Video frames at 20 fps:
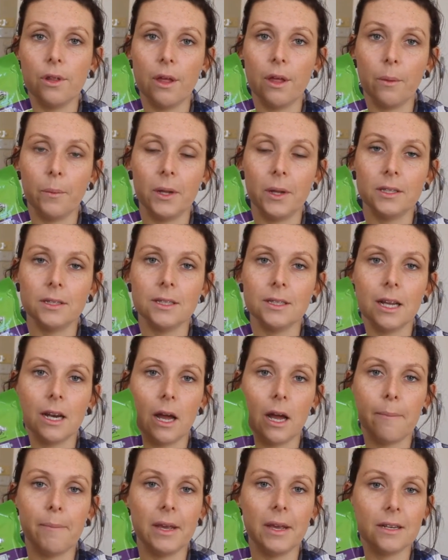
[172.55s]
they're the ones that
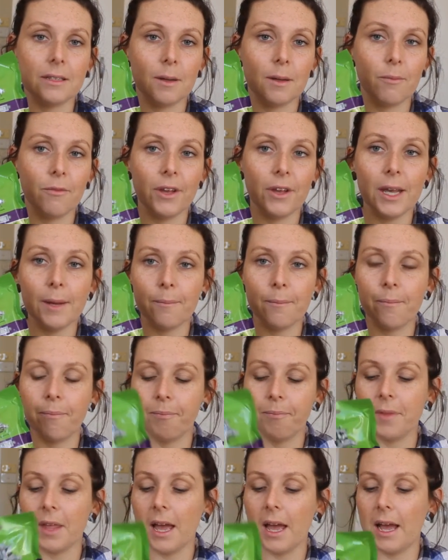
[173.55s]
I picked up for him.
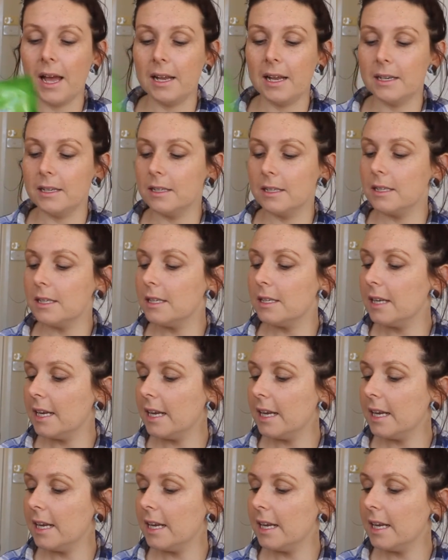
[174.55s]
And